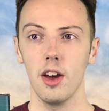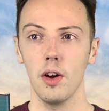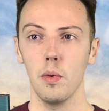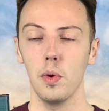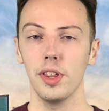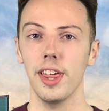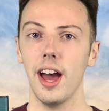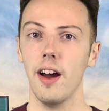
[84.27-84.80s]

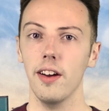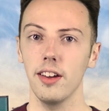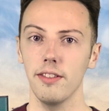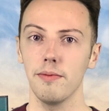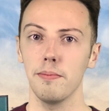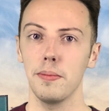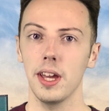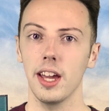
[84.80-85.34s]
without
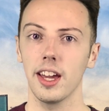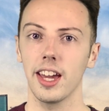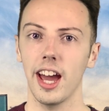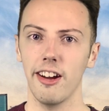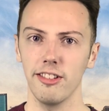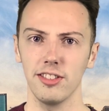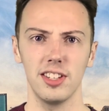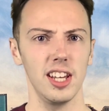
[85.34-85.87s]
even being
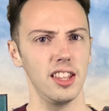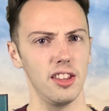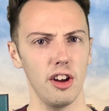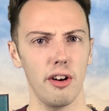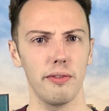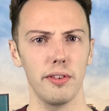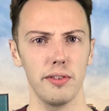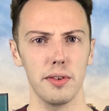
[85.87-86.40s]
guaranteed the
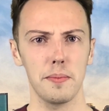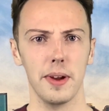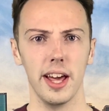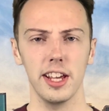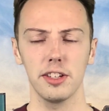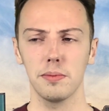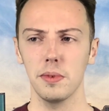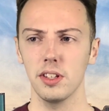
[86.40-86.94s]
offer of a
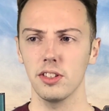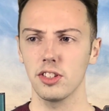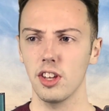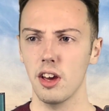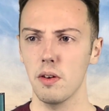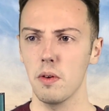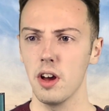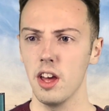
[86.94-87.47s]
placement,
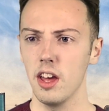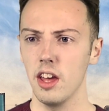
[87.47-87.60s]
so